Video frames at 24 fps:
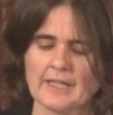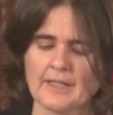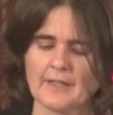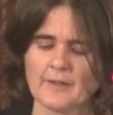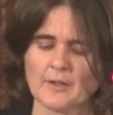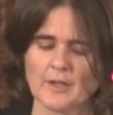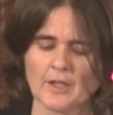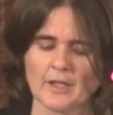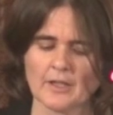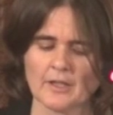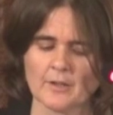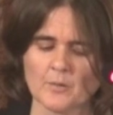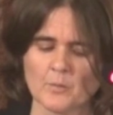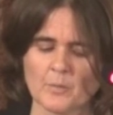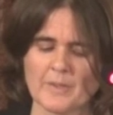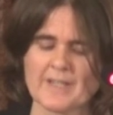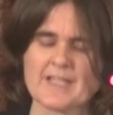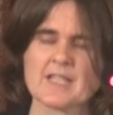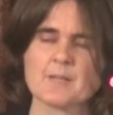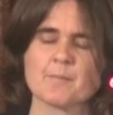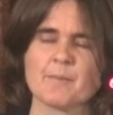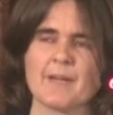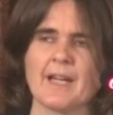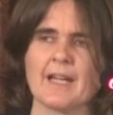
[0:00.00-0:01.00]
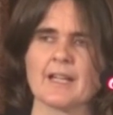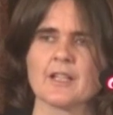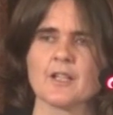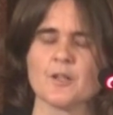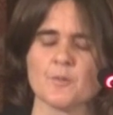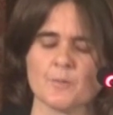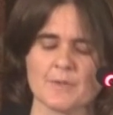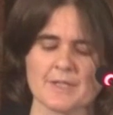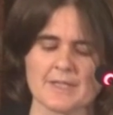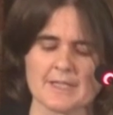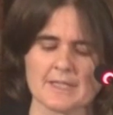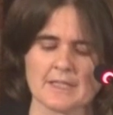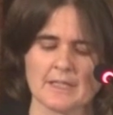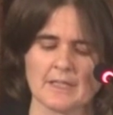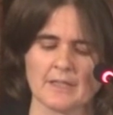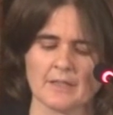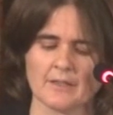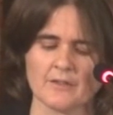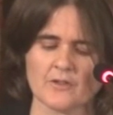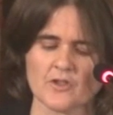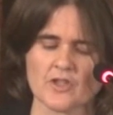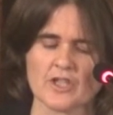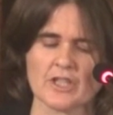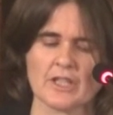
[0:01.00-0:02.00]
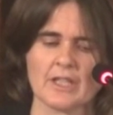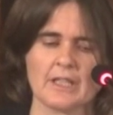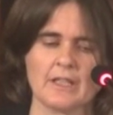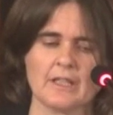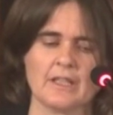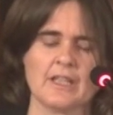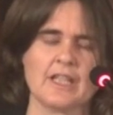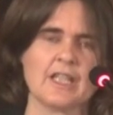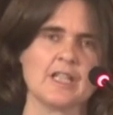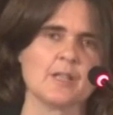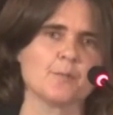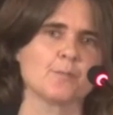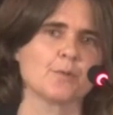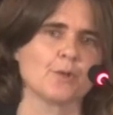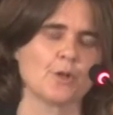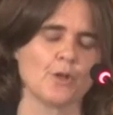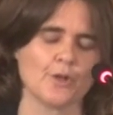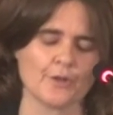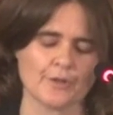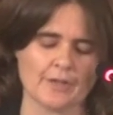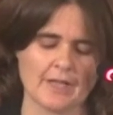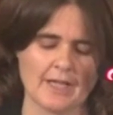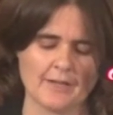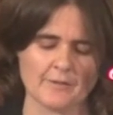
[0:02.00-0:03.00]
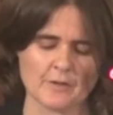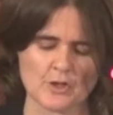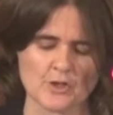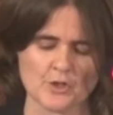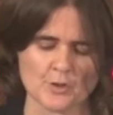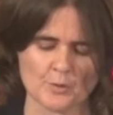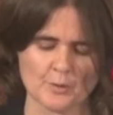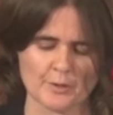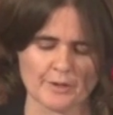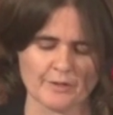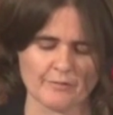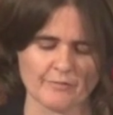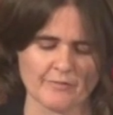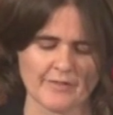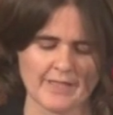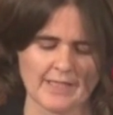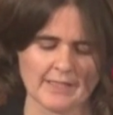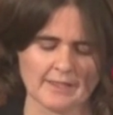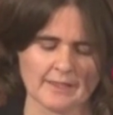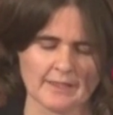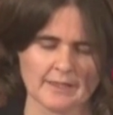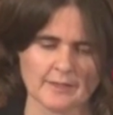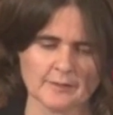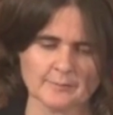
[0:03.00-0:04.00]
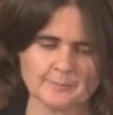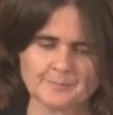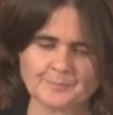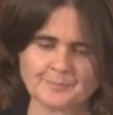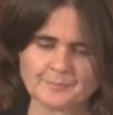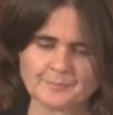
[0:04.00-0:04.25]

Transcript: and in the West Bank, it was in Jenin, Hebron, and the Jordan Valley.